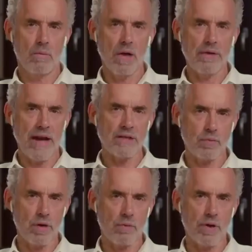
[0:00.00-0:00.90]
well,
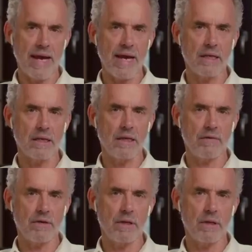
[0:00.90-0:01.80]
that's where we're headed,
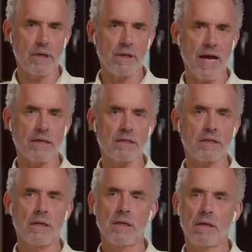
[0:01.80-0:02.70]
given that
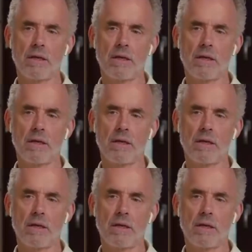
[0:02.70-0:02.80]
that's